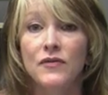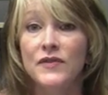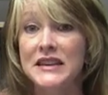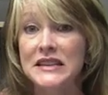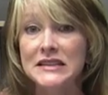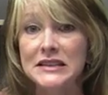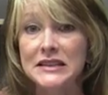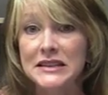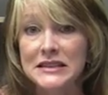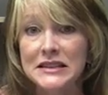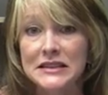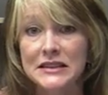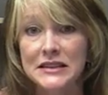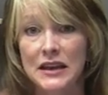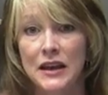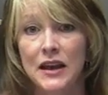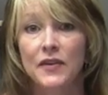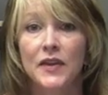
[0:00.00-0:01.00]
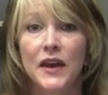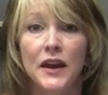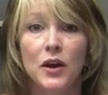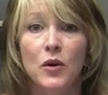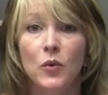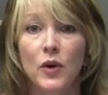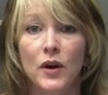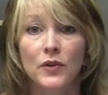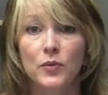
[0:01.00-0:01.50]
viscous than
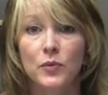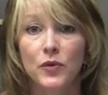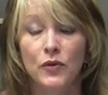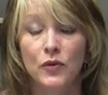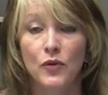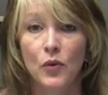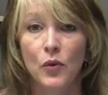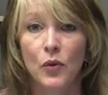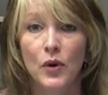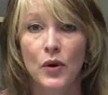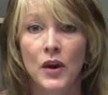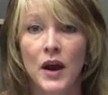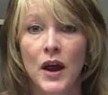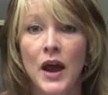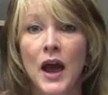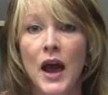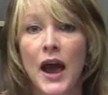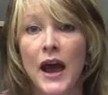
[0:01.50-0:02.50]
it was before,